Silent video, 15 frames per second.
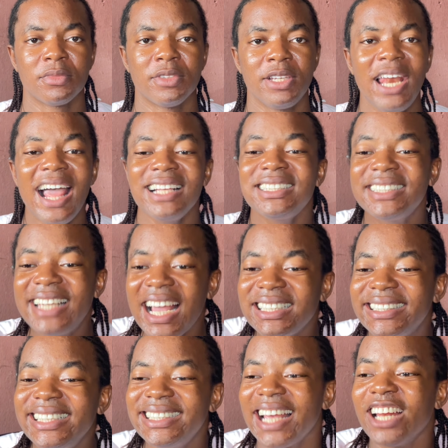Let's get
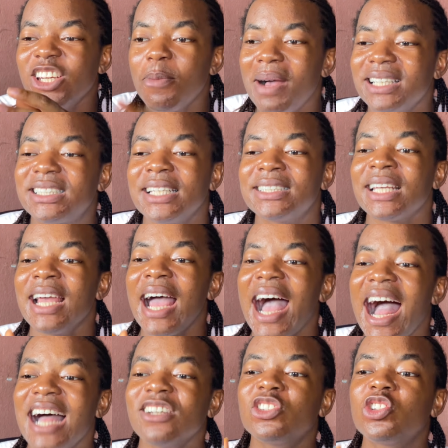this Anioma state
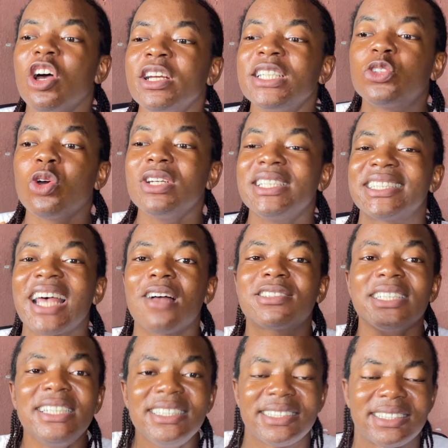and zone it to the
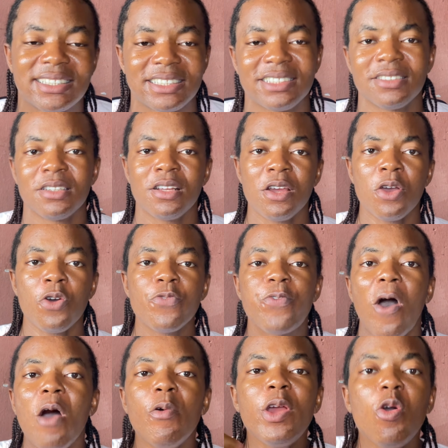southeast.
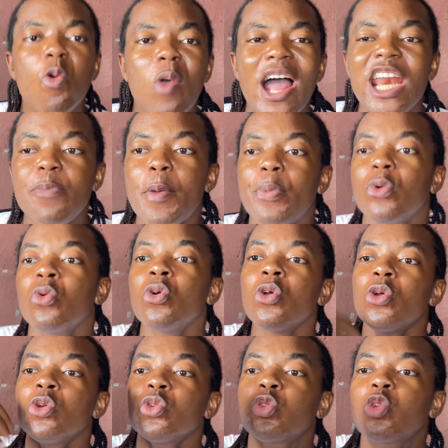For we Ukwuani people
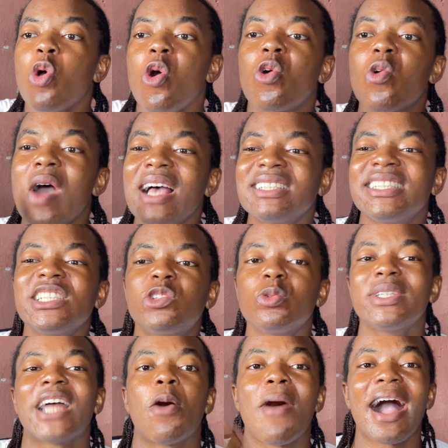to coexist
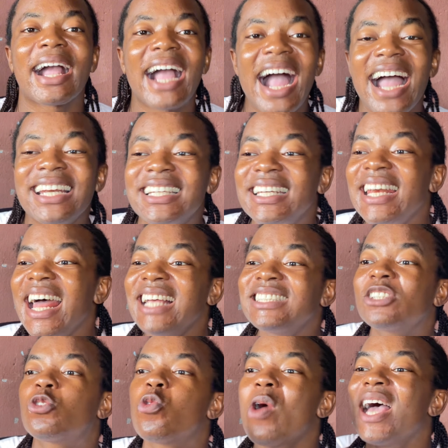with our kind,
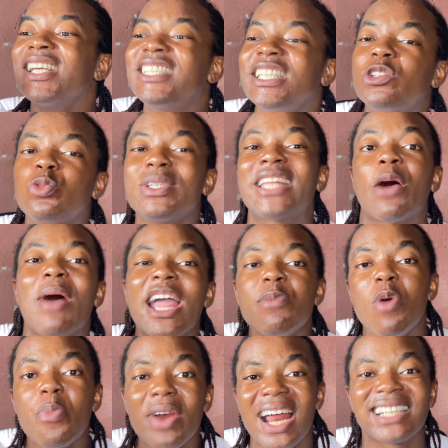let's coexist with our
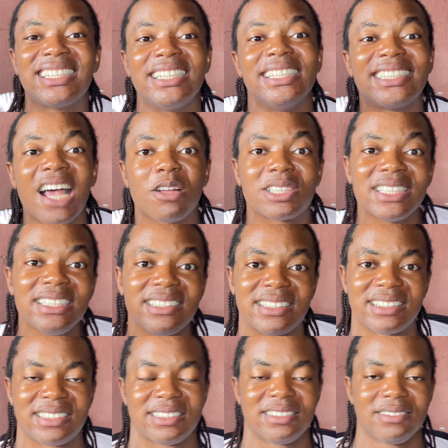Igbo brothers in the
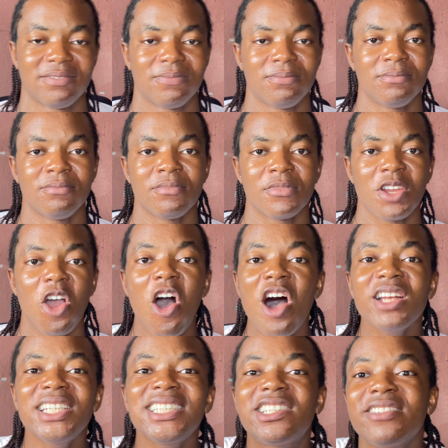southeast.
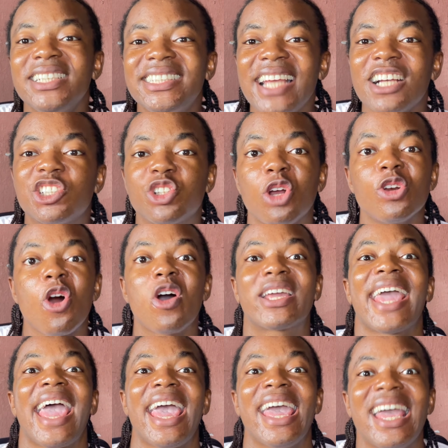All this rejection not
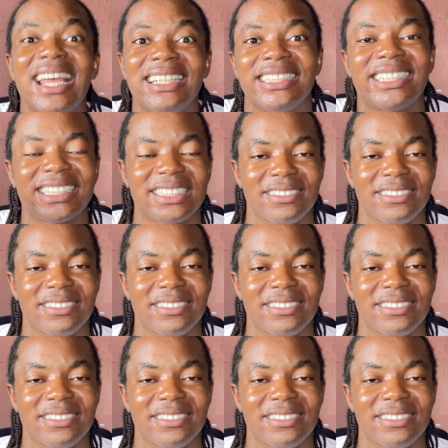get head.